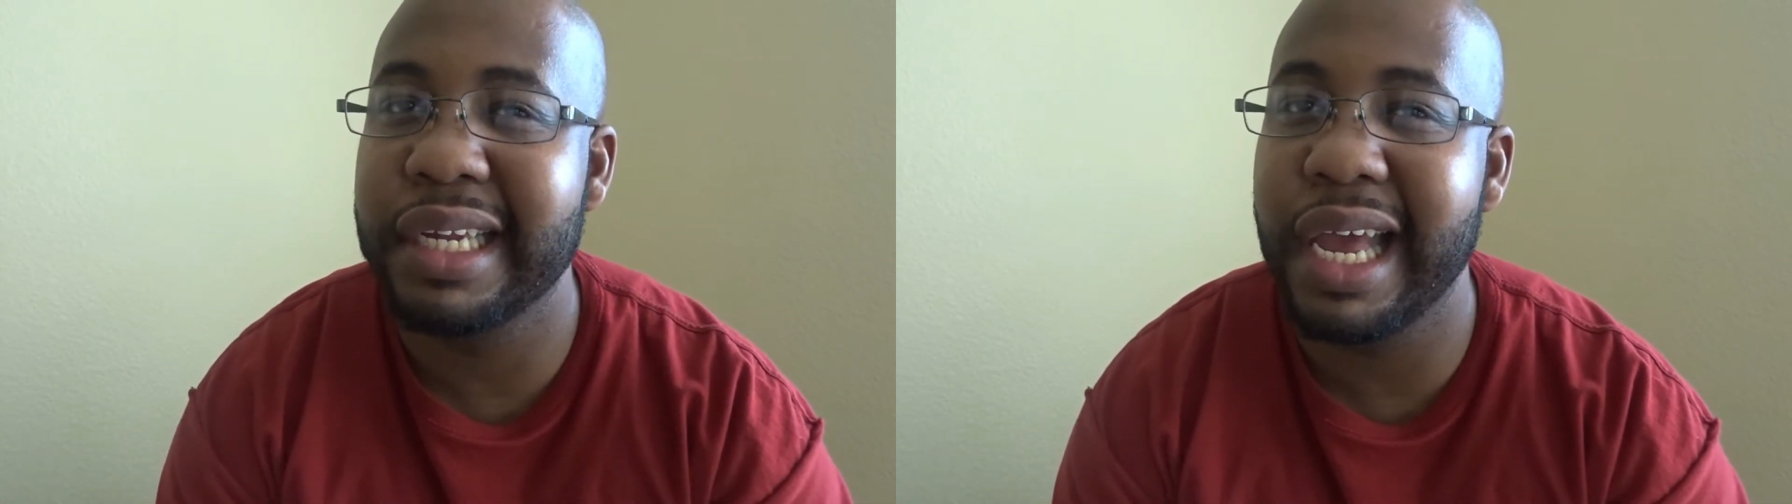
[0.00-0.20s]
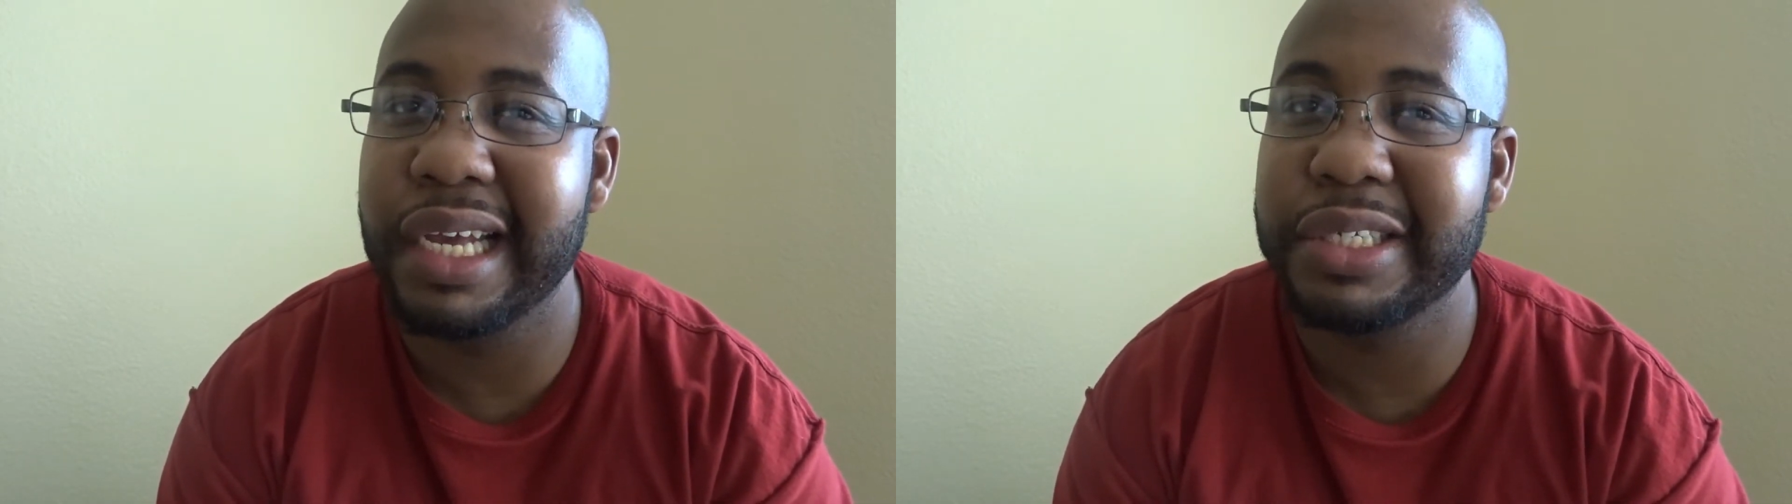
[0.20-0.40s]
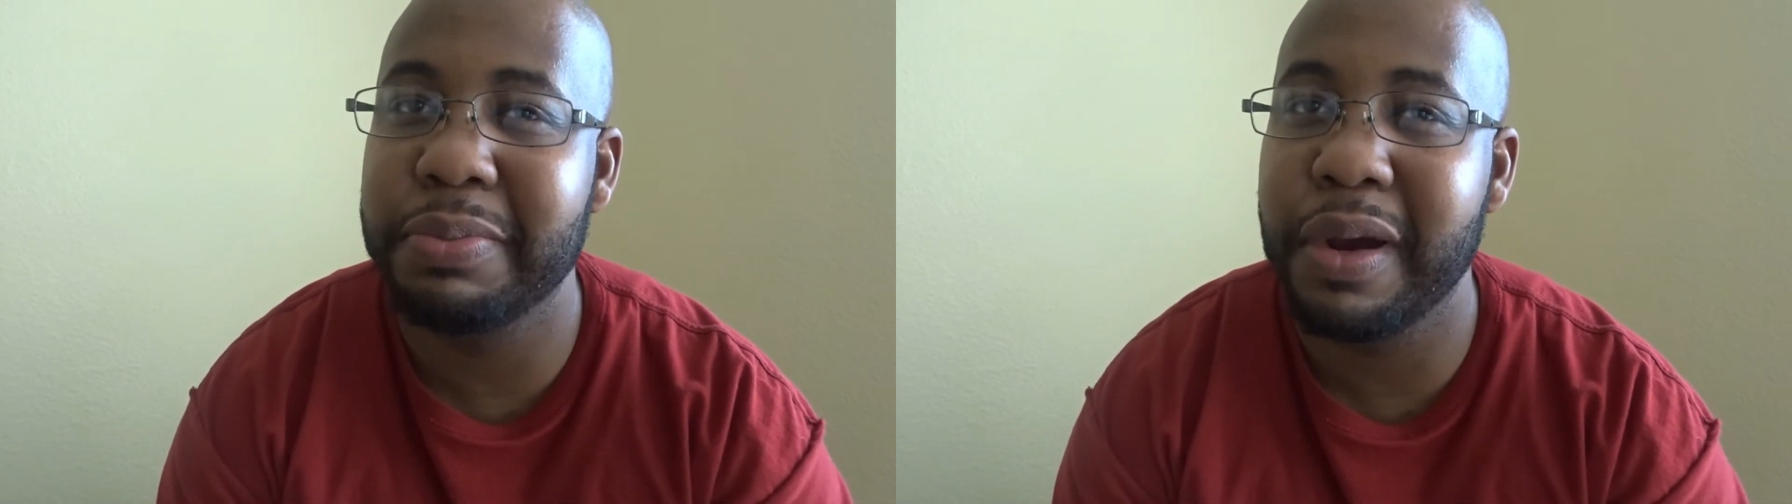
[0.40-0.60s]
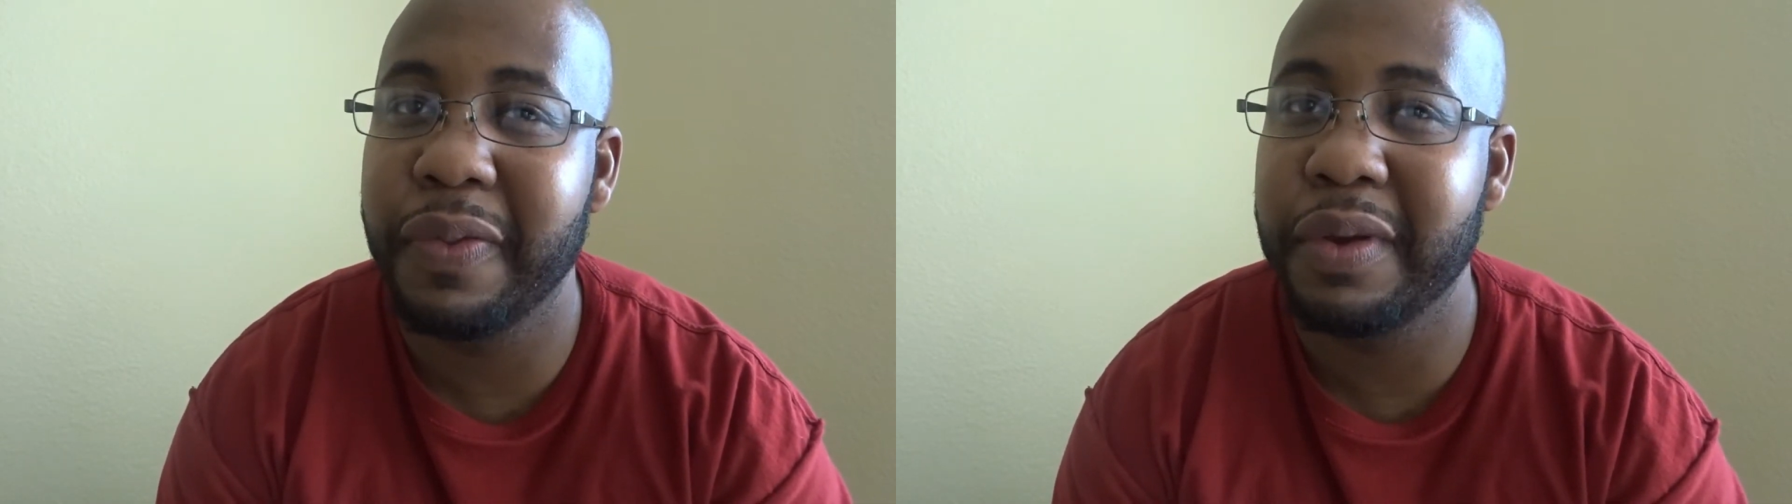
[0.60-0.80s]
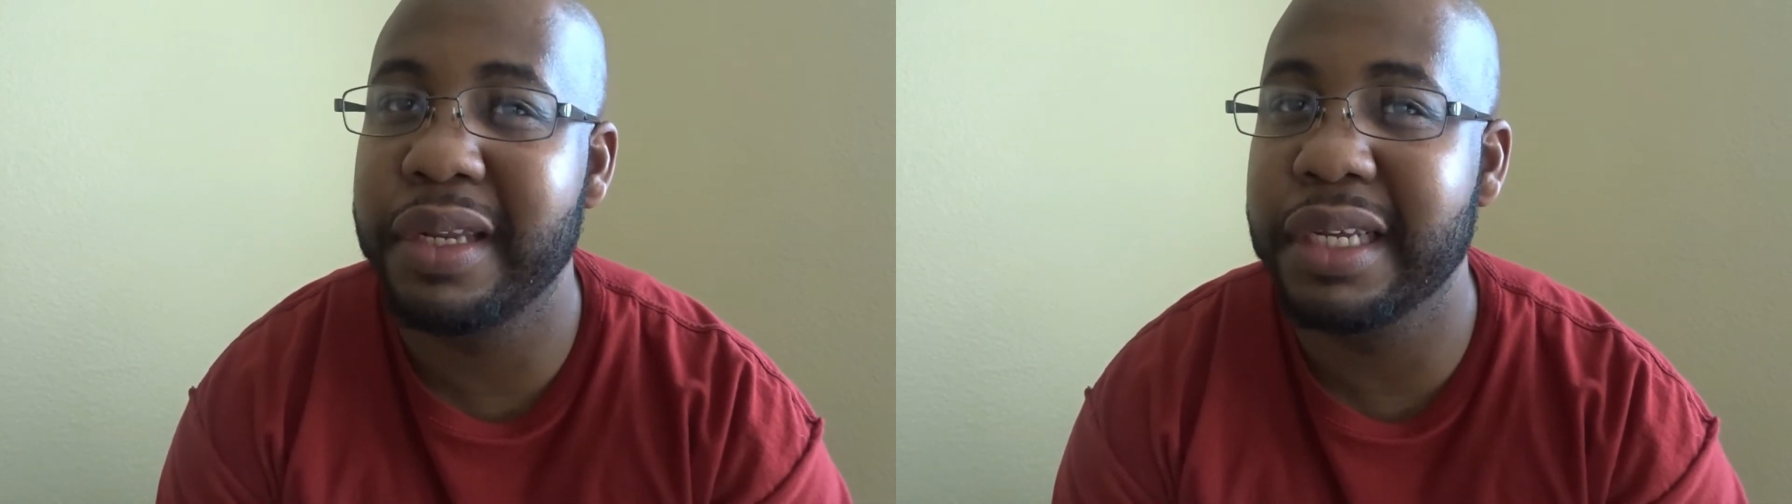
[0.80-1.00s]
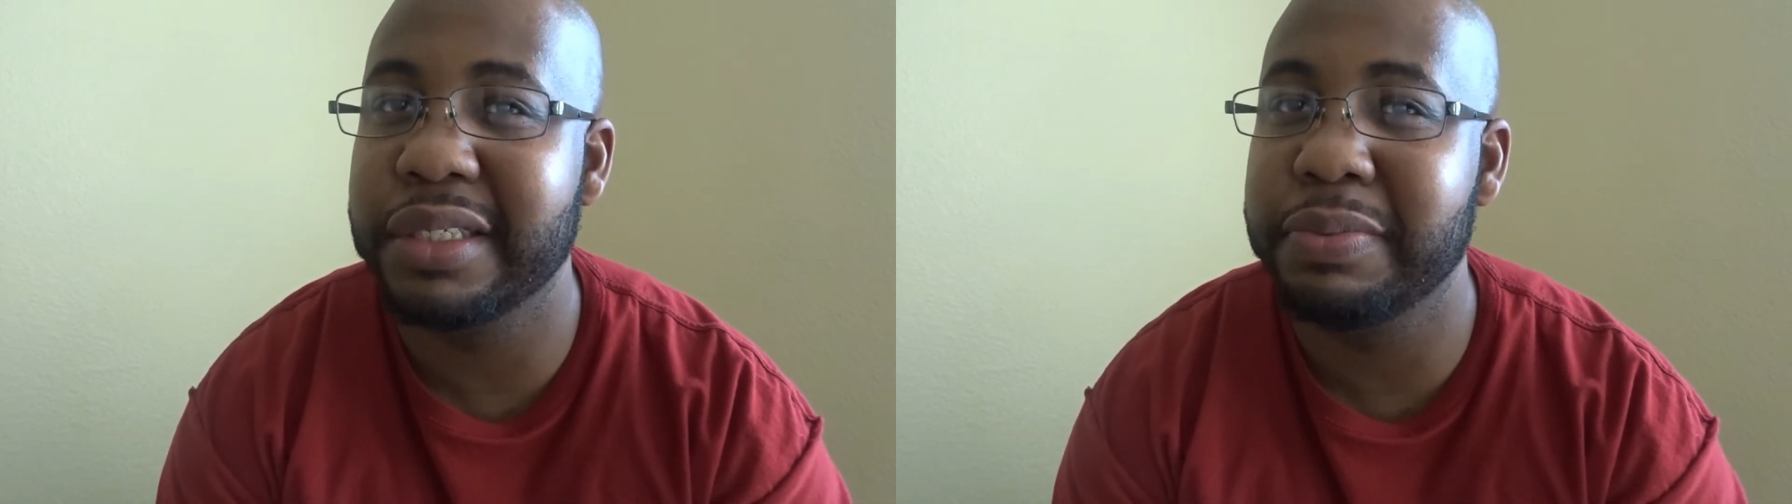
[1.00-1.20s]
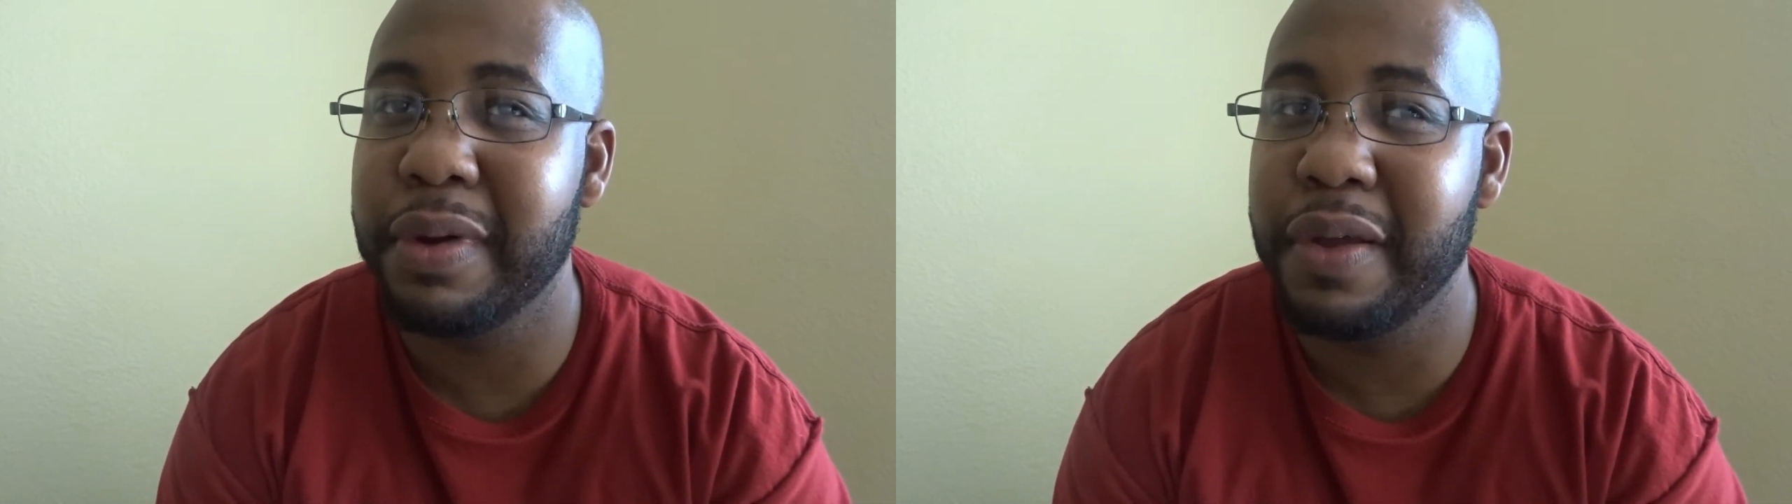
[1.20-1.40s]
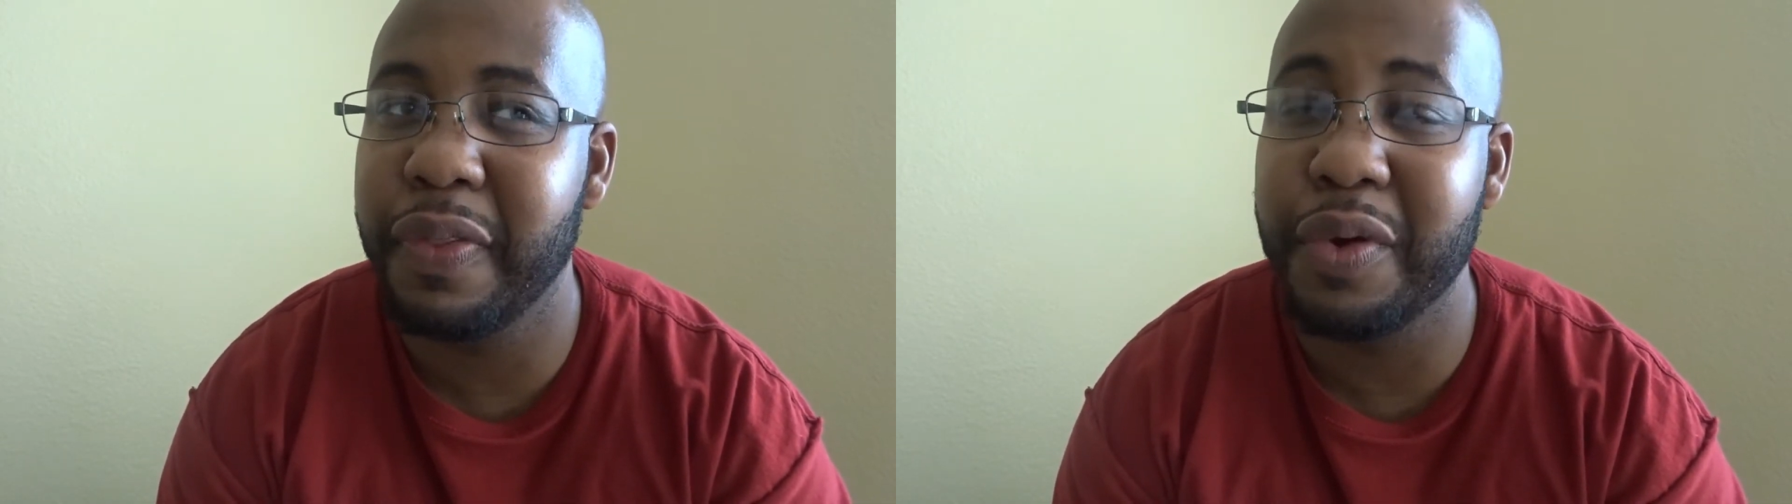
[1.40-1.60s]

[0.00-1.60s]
last month or this month,